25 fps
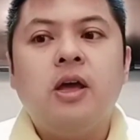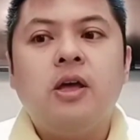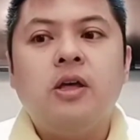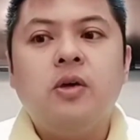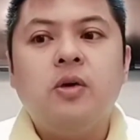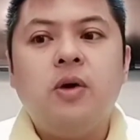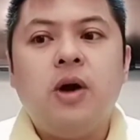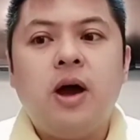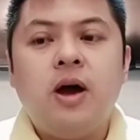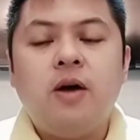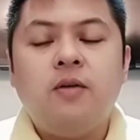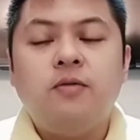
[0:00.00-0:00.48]

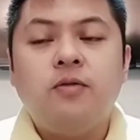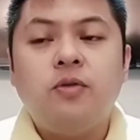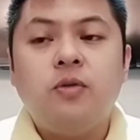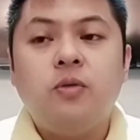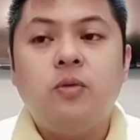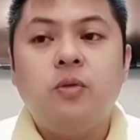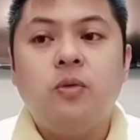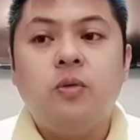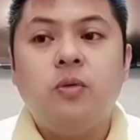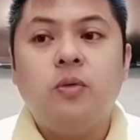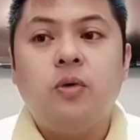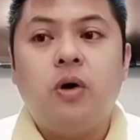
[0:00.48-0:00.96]
you have
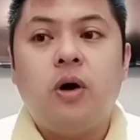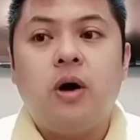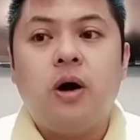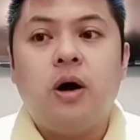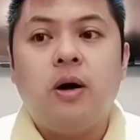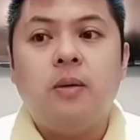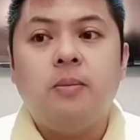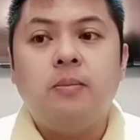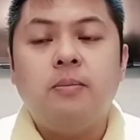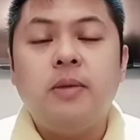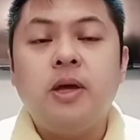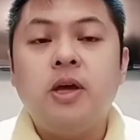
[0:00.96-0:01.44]
to
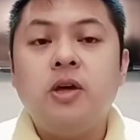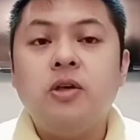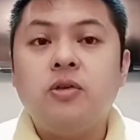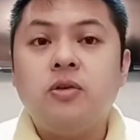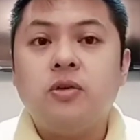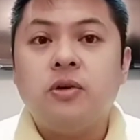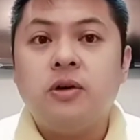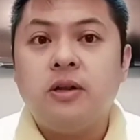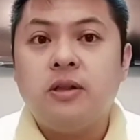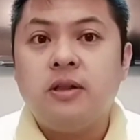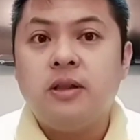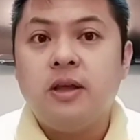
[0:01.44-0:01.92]
make
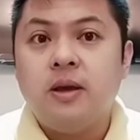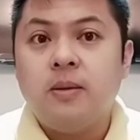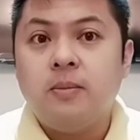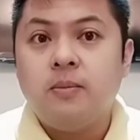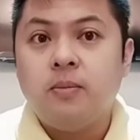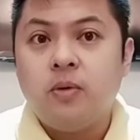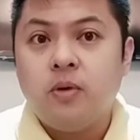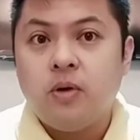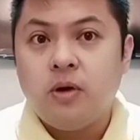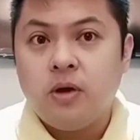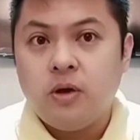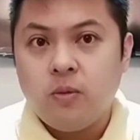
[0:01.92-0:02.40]
sure that the
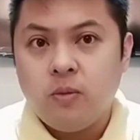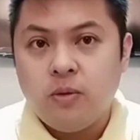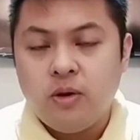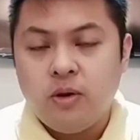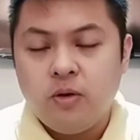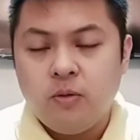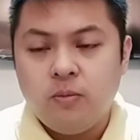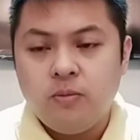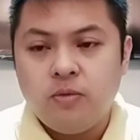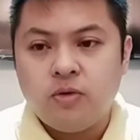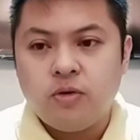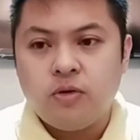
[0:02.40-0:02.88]
employee will
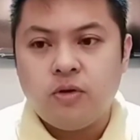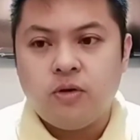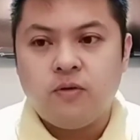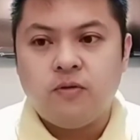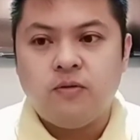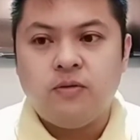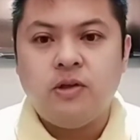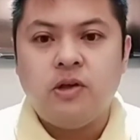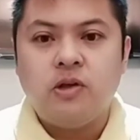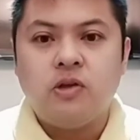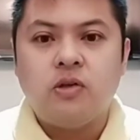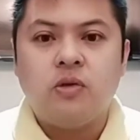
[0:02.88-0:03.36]
observe
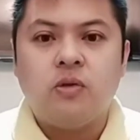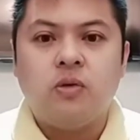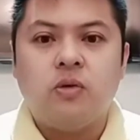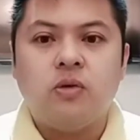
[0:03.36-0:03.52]
this.